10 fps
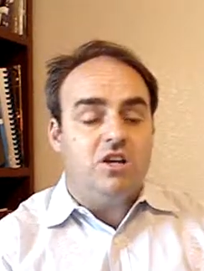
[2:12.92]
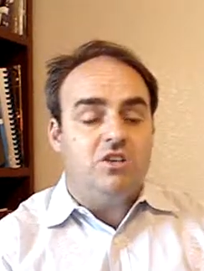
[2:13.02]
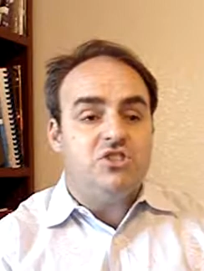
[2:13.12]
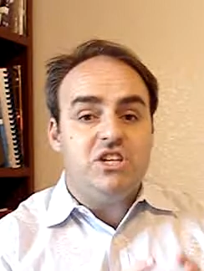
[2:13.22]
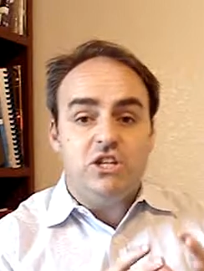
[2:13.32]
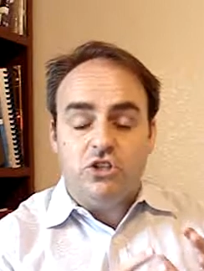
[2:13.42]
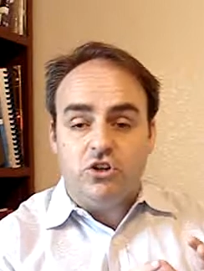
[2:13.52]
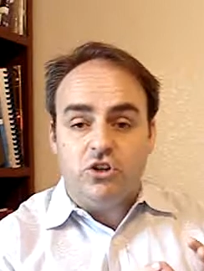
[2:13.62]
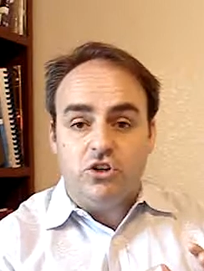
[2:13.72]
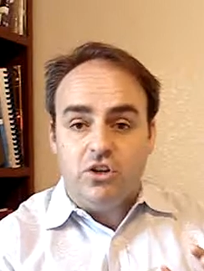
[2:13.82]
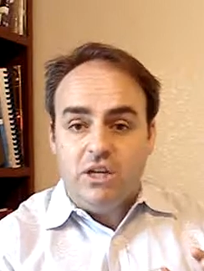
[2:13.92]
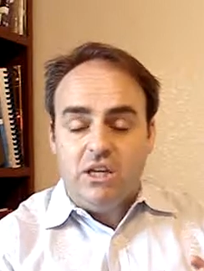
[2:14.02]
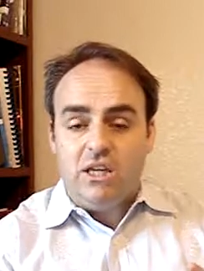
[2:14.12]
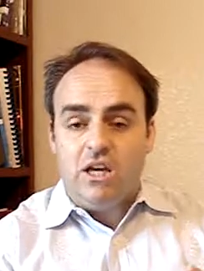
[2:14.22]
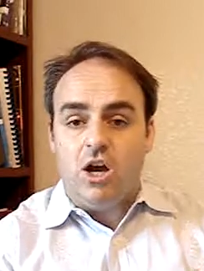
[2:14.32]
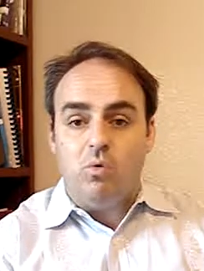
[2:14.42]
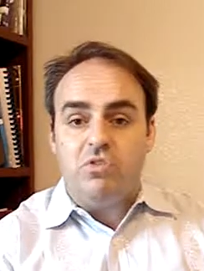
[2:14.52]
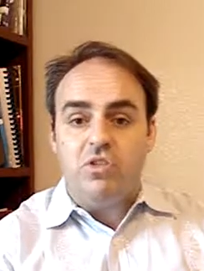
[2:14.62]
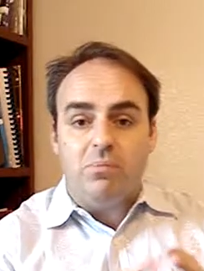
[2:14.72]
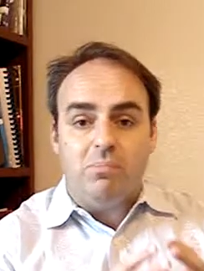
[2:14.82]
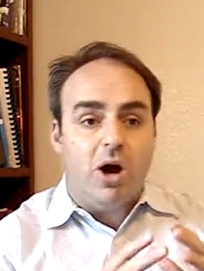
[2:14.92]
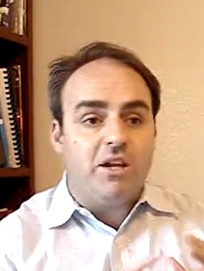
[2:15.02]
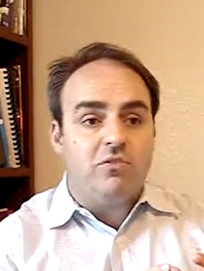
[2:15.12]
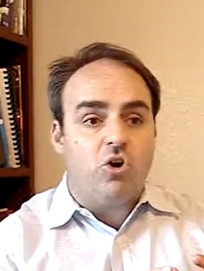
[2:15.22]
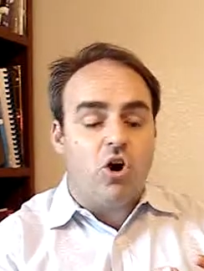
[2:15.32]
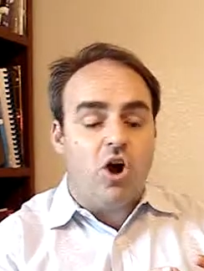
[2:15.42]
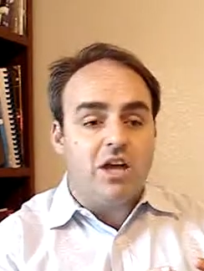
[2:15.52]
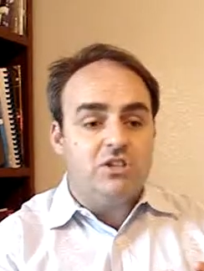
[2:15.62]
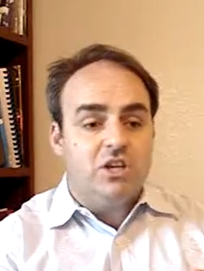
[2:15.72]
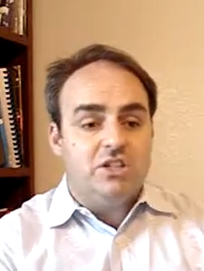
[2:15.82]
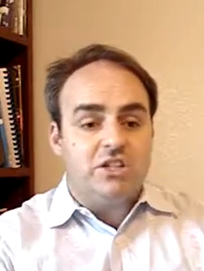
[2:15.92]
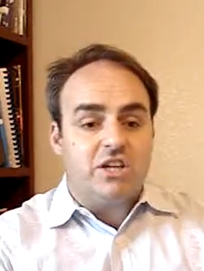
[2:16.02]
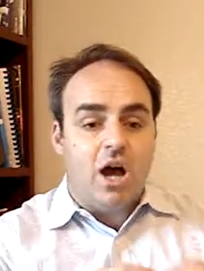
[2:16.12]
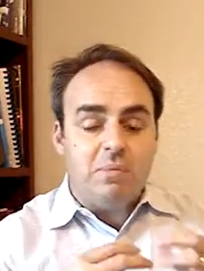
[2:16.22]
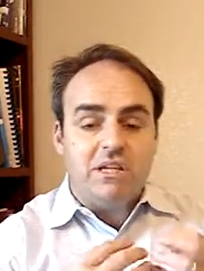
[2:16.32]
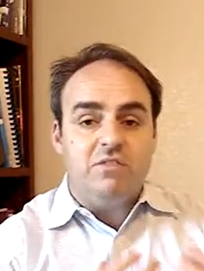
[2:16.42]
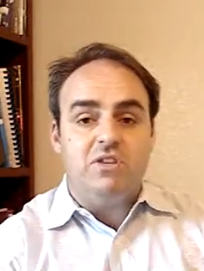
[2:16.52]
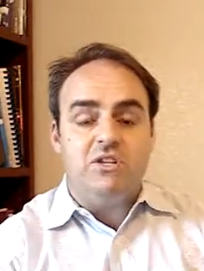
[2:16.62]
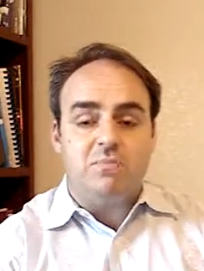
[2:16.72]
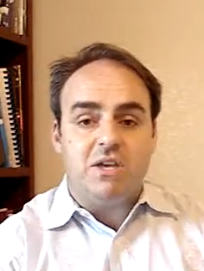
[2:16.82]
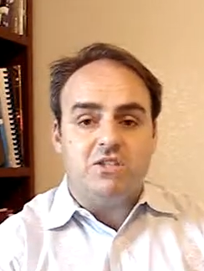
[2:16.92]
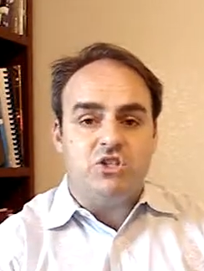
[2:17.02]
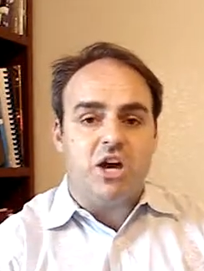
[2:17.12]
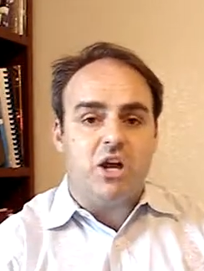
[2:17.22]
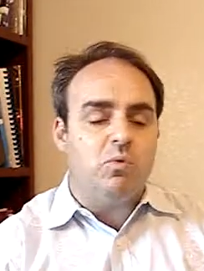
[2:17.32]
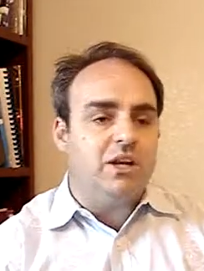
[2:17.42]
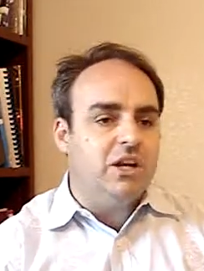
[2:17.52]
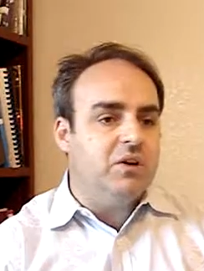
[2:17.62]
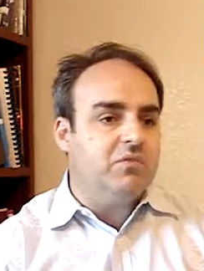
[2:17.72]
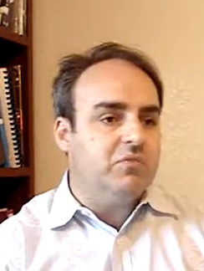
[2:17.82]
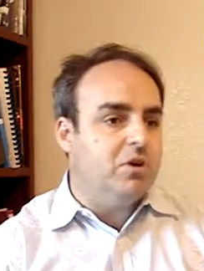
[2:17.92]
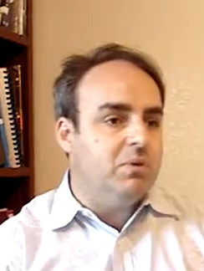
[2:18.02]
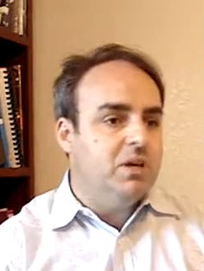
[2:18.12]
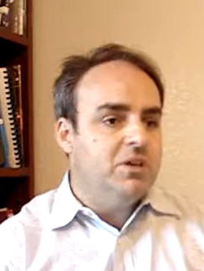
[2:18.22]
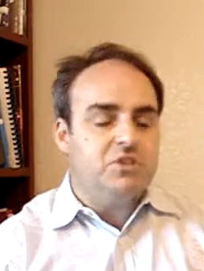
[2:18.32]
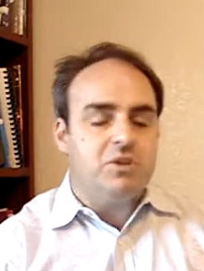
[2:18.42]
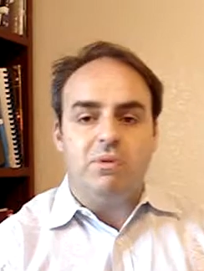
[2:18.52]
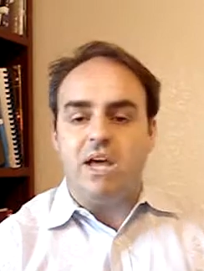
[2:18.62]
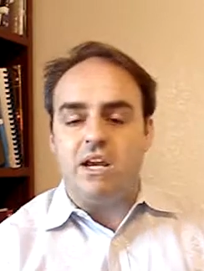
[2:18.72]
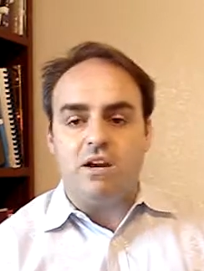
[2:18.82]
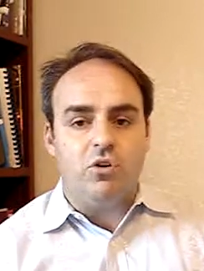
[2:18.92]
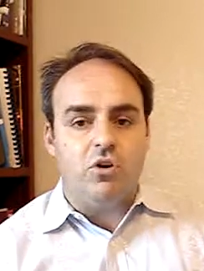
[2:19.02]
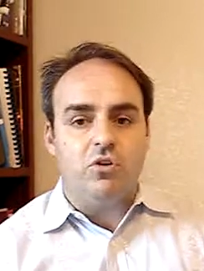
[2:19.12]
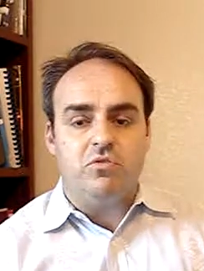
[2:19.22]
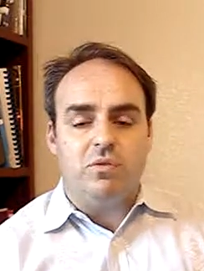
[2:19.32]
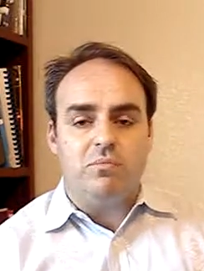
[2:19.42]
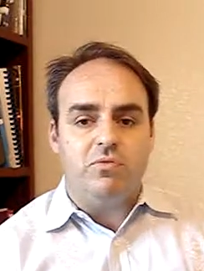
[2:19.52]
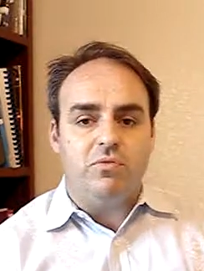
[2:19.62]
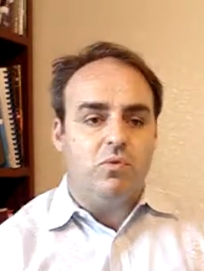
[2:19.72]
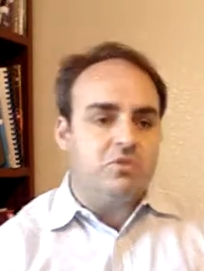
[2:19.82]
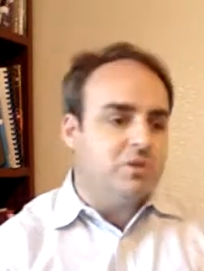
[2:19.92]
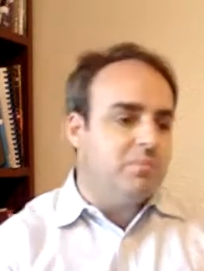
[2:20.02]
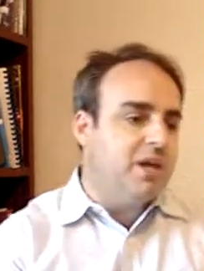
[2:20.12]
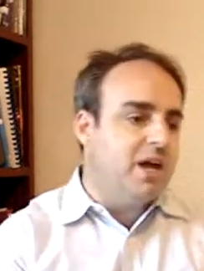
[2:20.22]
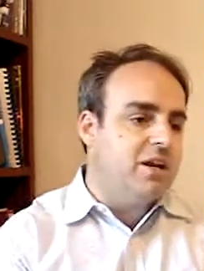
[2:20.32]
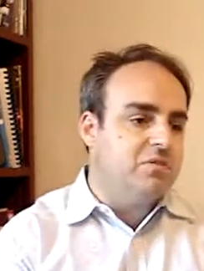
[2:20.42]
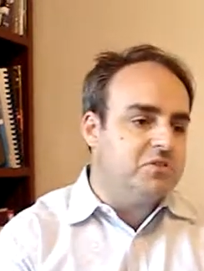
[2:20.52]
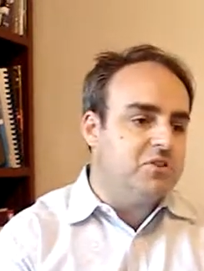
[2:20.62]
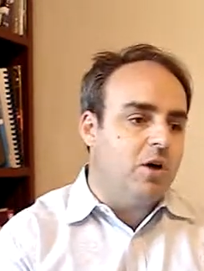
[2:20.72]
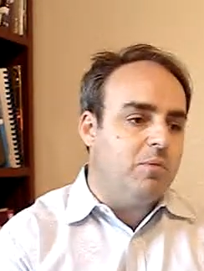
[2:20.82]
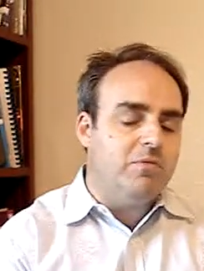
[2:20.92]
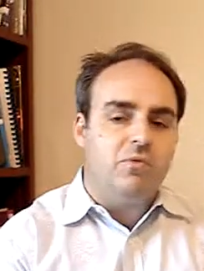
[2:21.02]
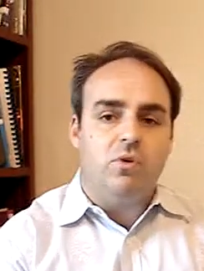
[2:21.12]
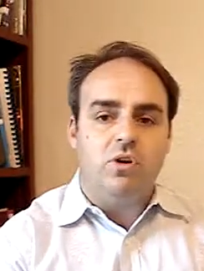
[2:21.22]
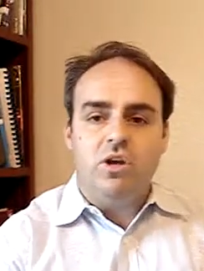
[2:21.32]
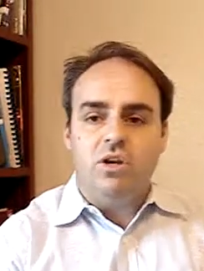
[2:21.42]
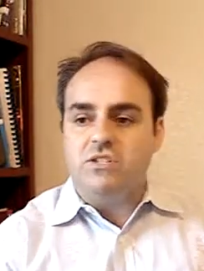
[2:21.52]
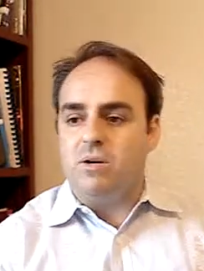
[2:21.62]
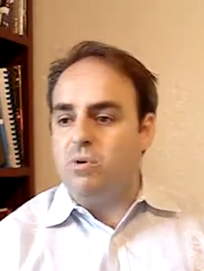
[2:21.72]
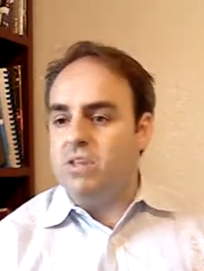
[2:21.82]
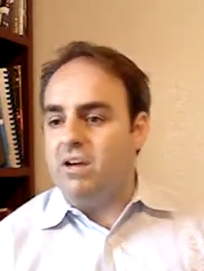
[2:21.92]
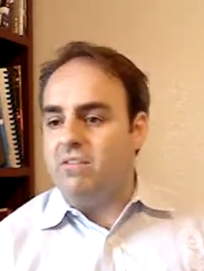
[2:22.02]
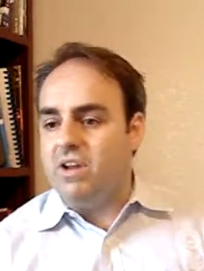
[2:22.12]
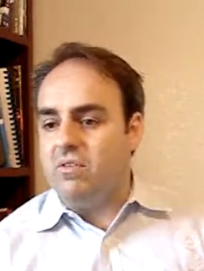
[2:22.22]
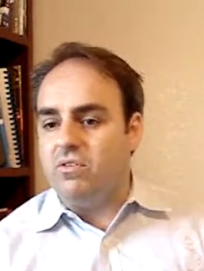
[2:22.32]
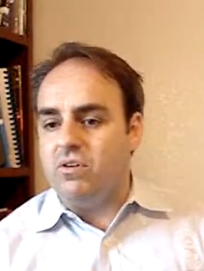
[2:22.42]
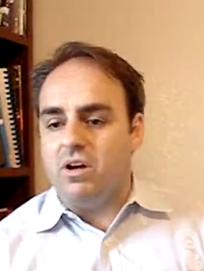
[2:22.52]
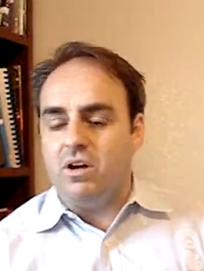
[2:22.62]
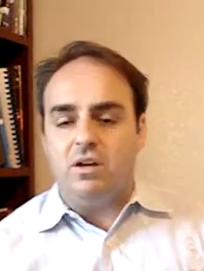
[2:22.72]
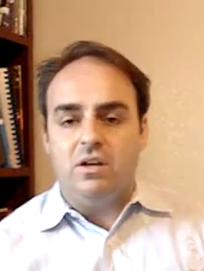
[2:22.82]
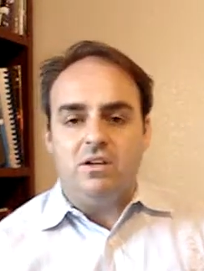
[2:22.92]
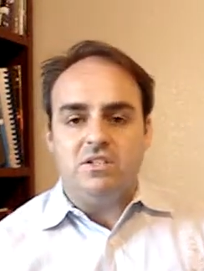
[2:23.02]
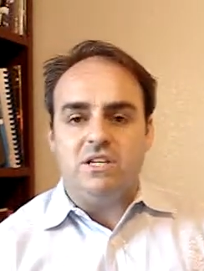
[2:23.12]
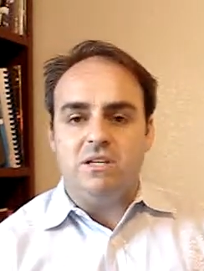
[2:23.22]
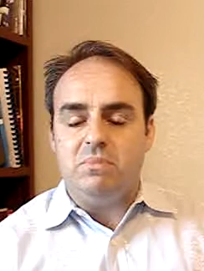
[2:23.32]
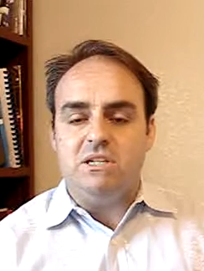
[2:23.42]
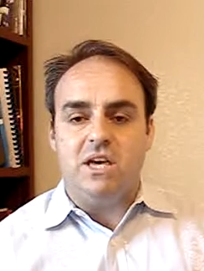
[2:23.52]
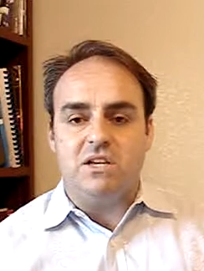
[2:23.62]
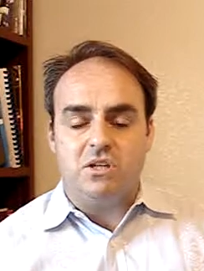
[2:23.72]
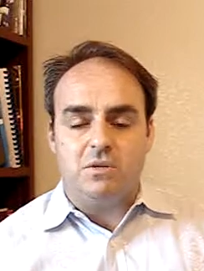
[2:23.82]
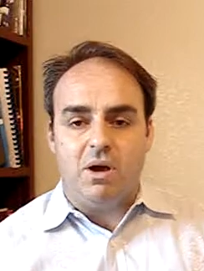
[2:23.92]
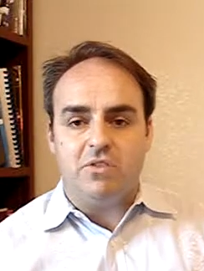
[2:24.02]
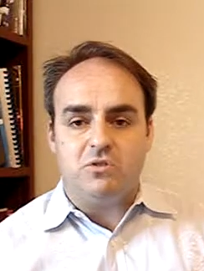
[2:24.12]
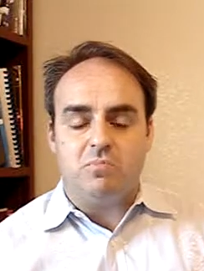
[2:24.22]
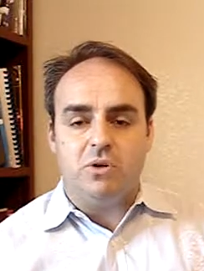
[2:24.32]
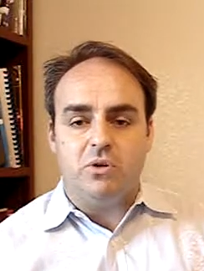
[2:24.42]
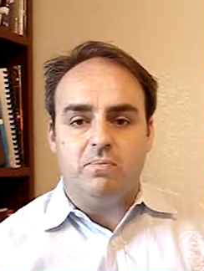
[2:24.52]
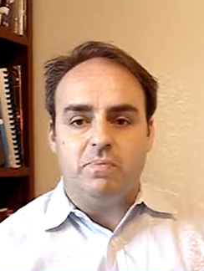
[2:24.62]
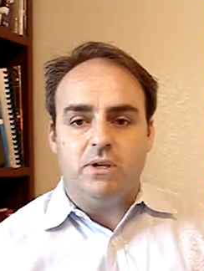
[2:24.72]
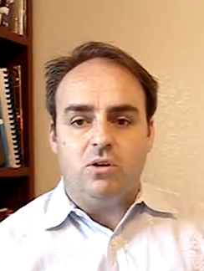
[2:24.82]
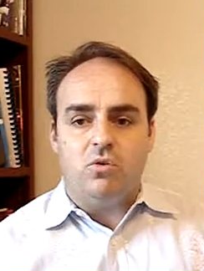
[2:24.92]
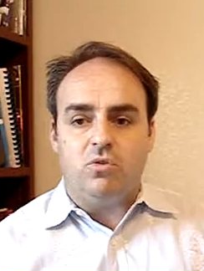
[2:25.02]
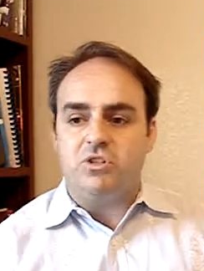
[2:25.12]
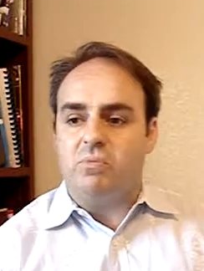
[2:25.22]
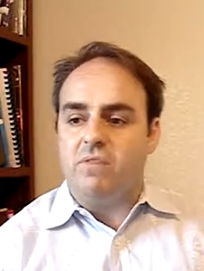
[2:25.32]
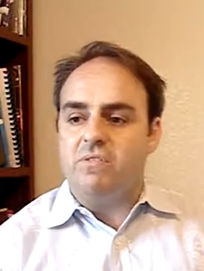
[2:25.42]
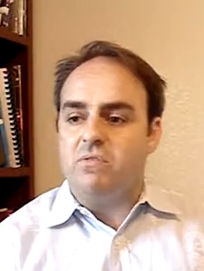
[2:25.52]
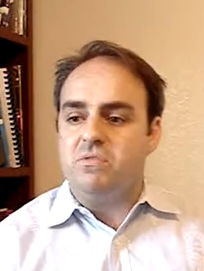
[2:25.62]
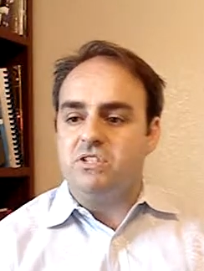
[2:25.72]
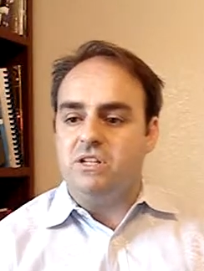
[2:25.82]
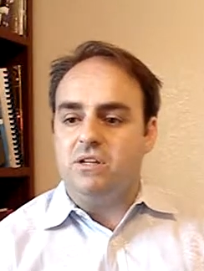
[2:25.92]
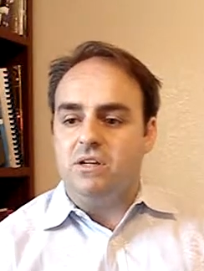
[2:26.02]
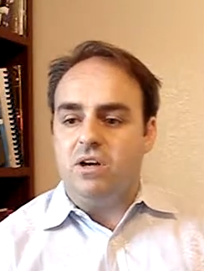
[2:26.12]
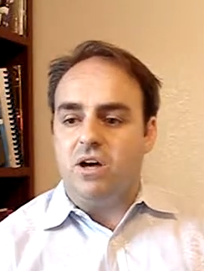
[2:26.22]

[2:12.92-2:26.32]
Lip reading: senior within the body of Christ to come and give this message. I don't want to hear it from somebody I never heard from before, somebody I never saw before, someone I've never seen be tested by the Spirit, or someone I've never seen